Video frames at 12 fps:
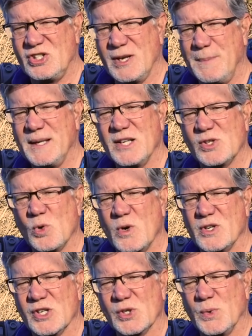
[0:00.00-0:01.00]
Chimping
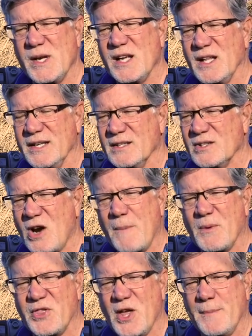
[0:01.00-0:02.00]
disorder is real and
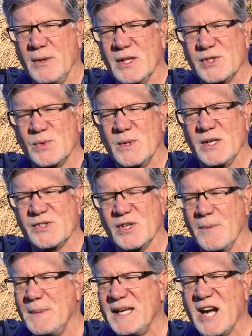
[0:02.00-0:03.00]
carpal thumble is real,
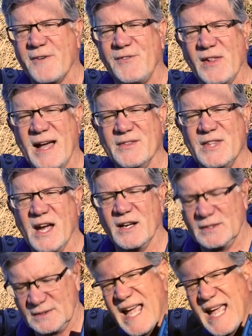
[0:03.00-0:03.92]
so be careful out there.